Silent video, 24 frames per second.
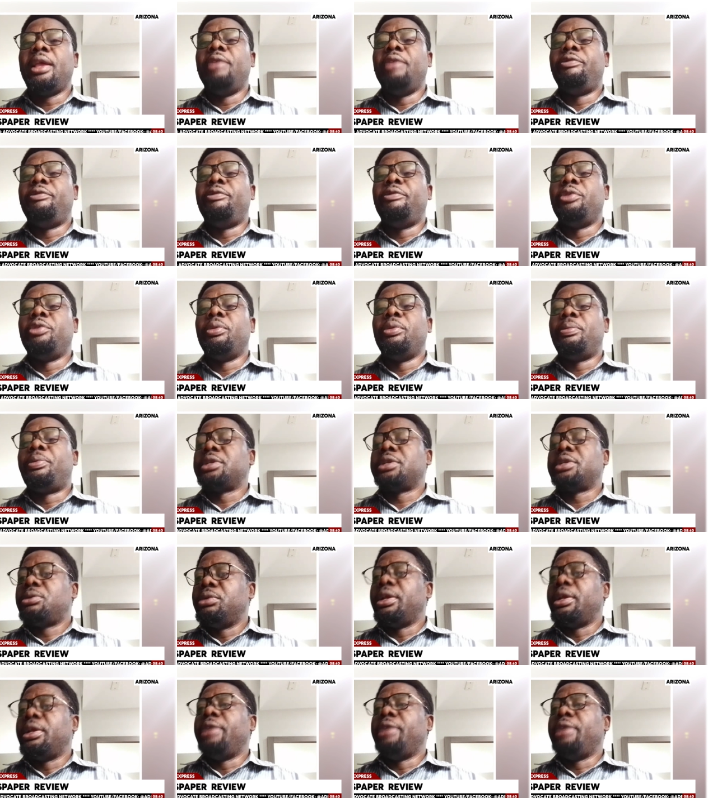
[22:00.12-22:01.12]
If you
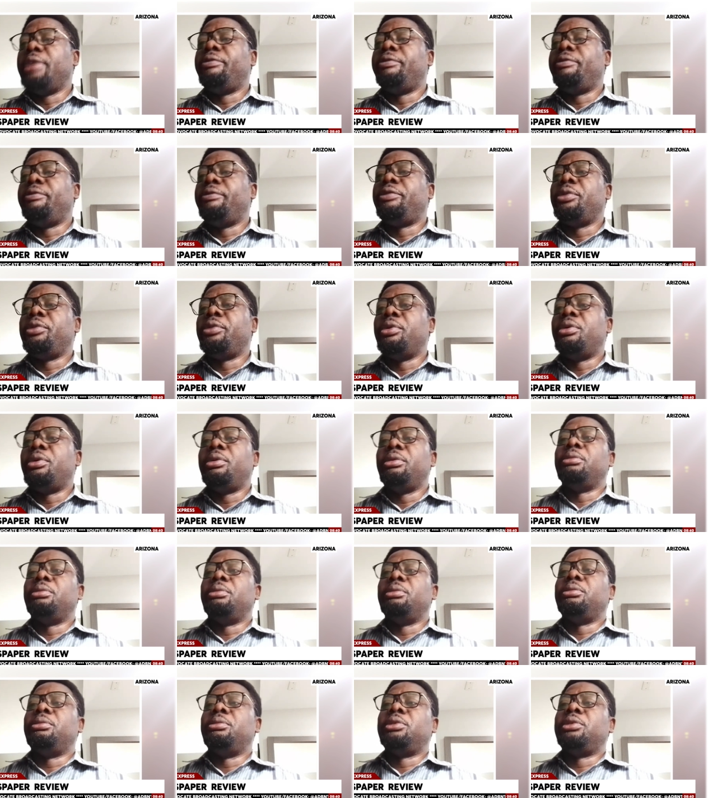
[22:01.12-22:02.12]
prosecute, if you
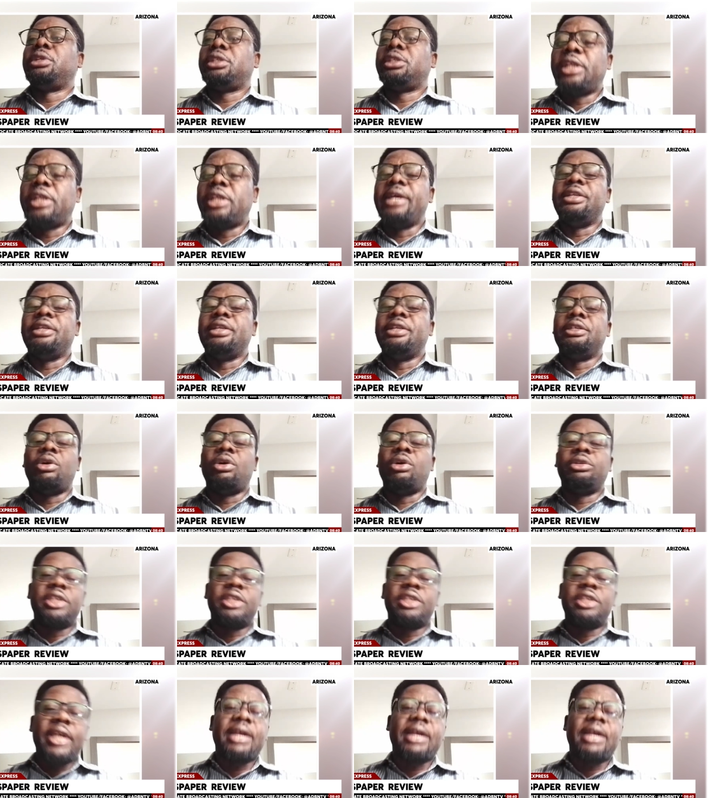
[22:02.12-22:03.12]
change or
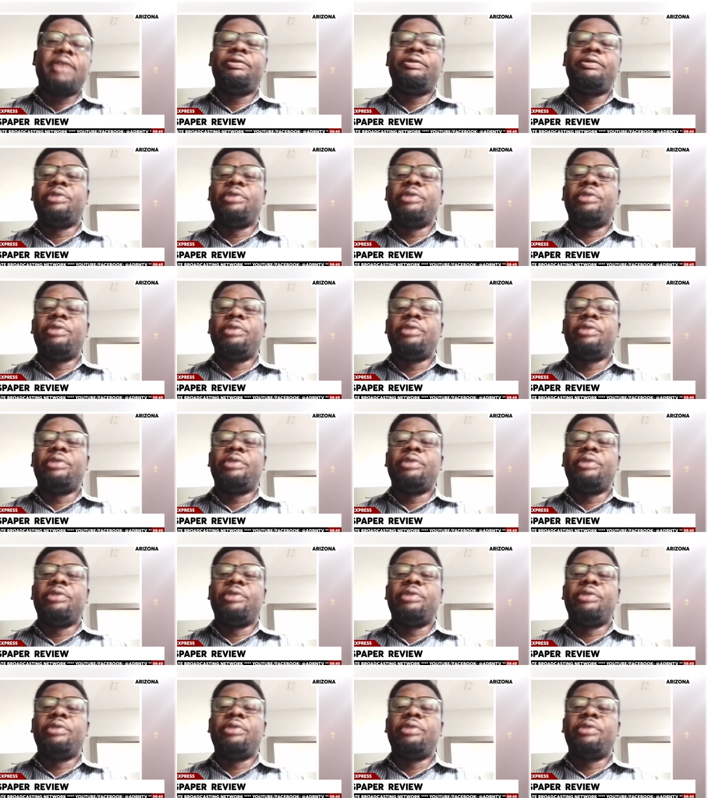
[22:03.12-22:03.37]
check